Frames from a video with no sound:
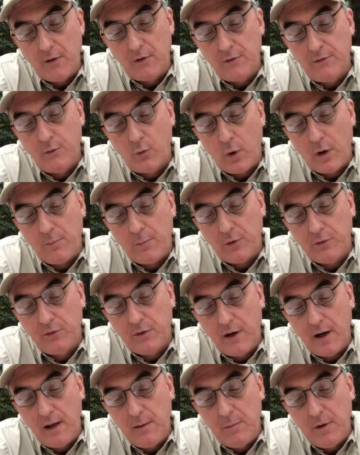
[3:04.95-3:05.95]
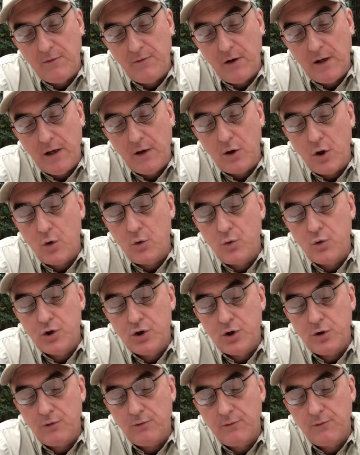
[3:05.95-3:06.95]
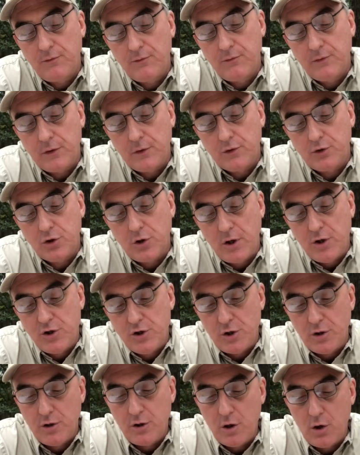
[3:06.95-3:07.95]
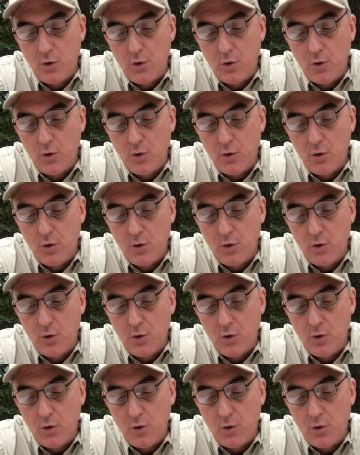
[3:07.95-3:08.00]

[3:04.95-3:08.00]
40% ABV, no chill filtration,